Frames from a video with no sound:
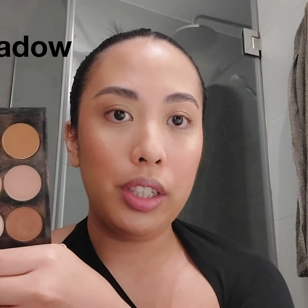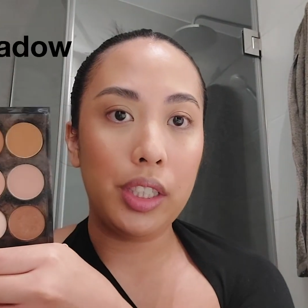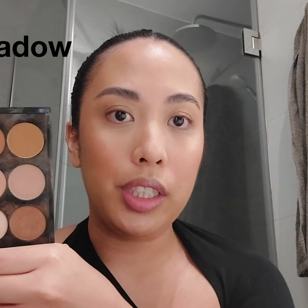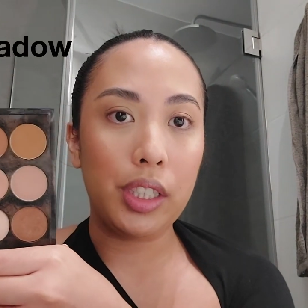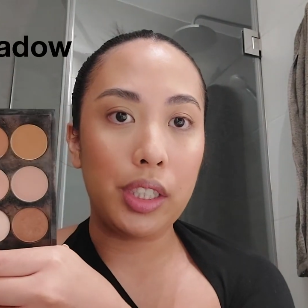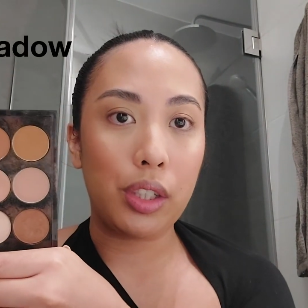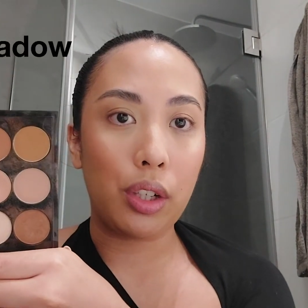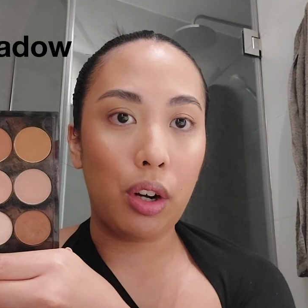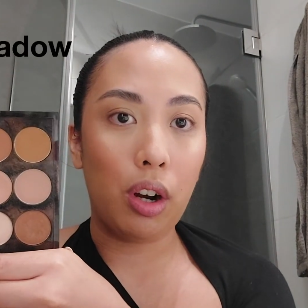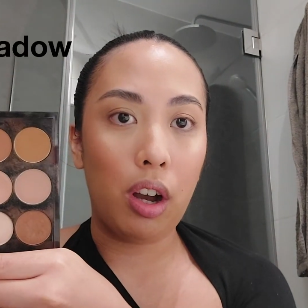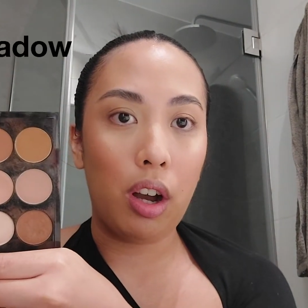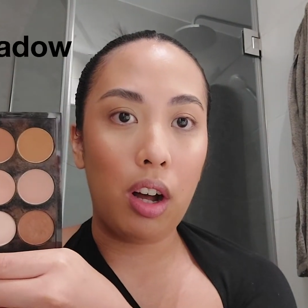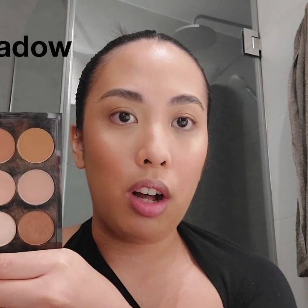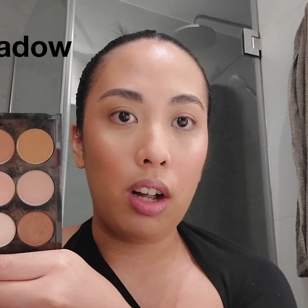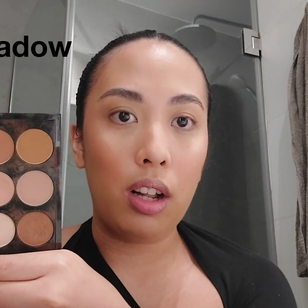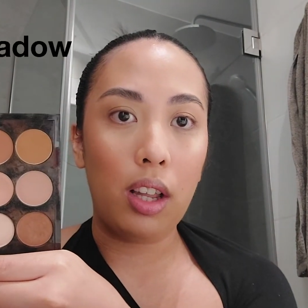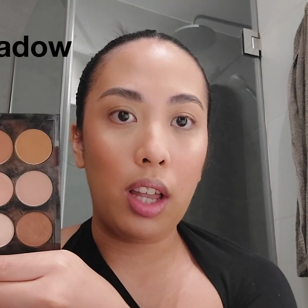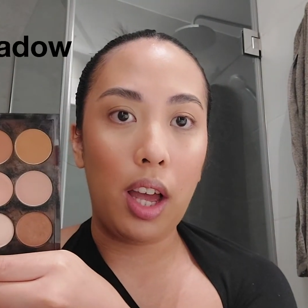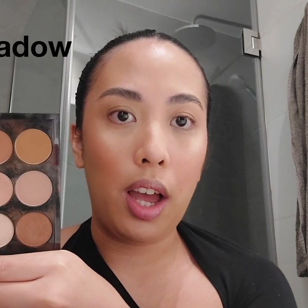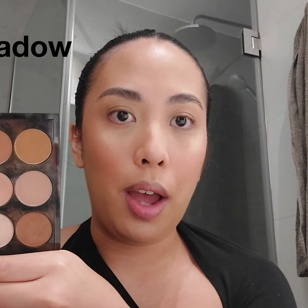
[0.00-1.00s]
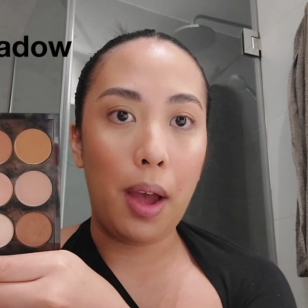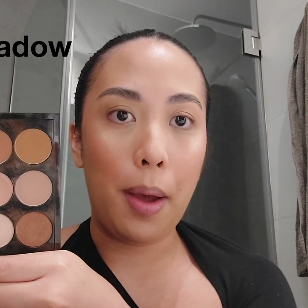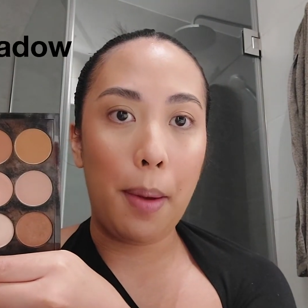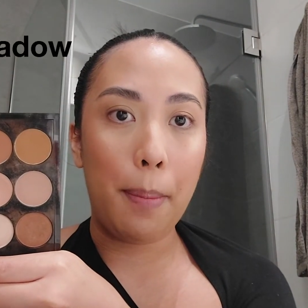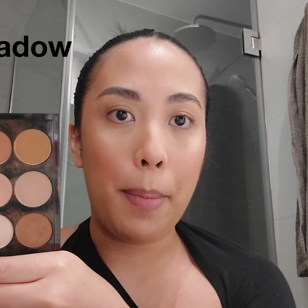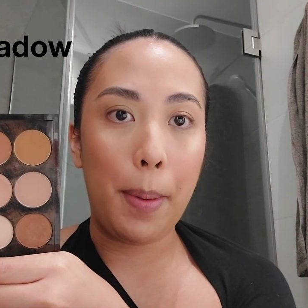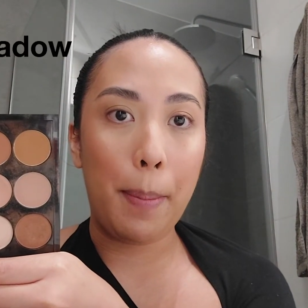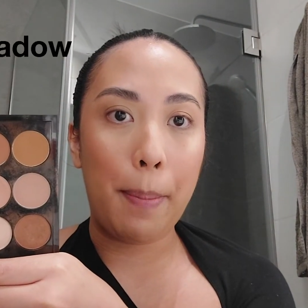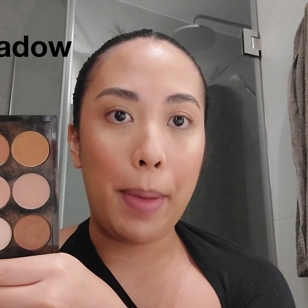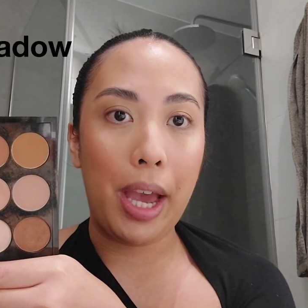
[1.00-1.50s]
These are all
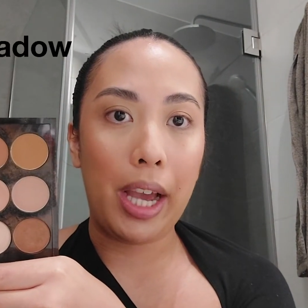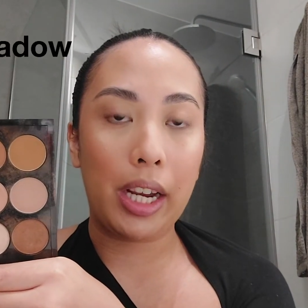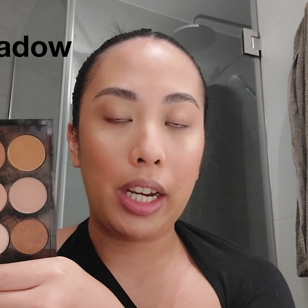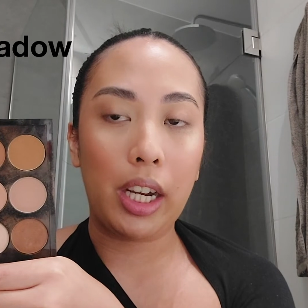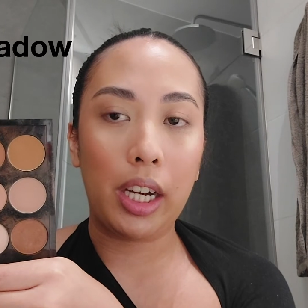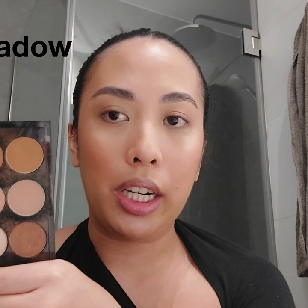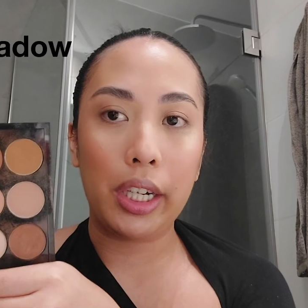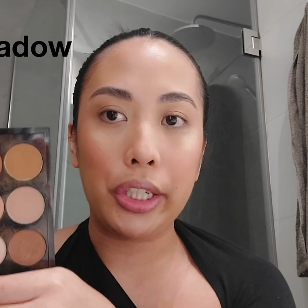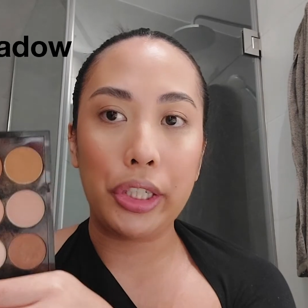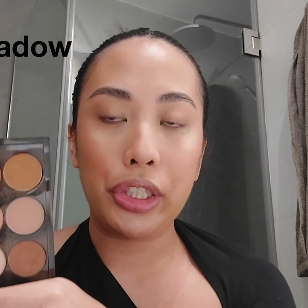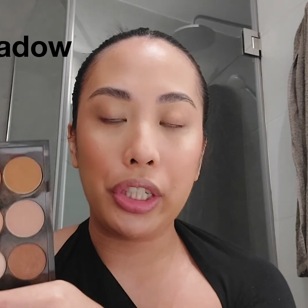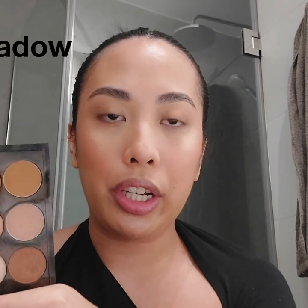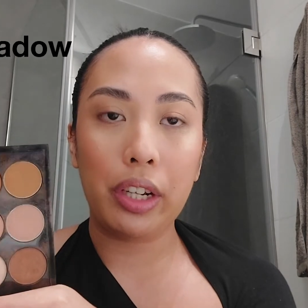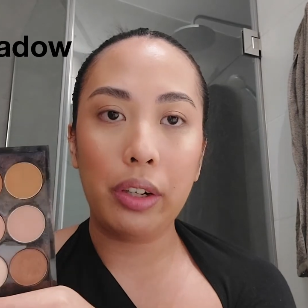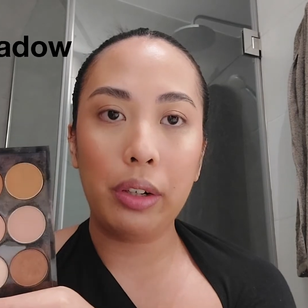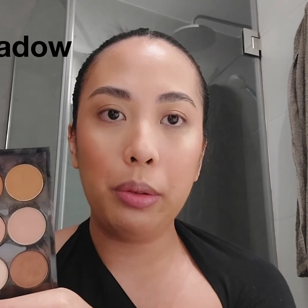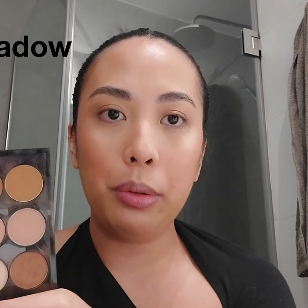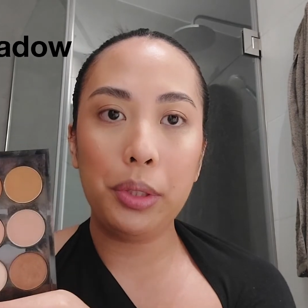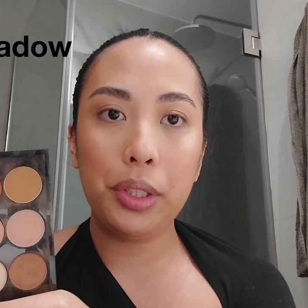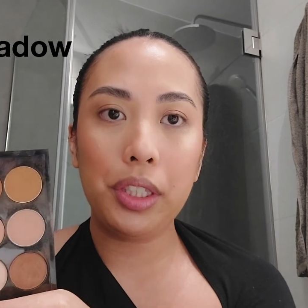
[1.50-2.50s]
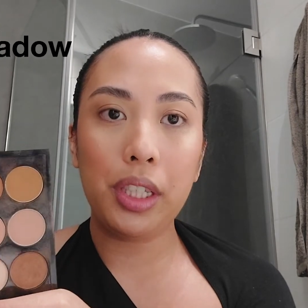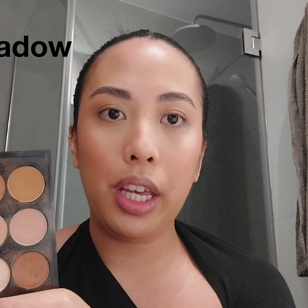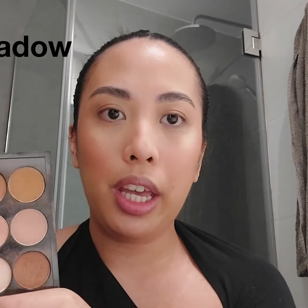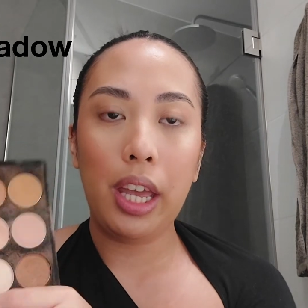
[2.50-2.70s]
MAC eyeshadows,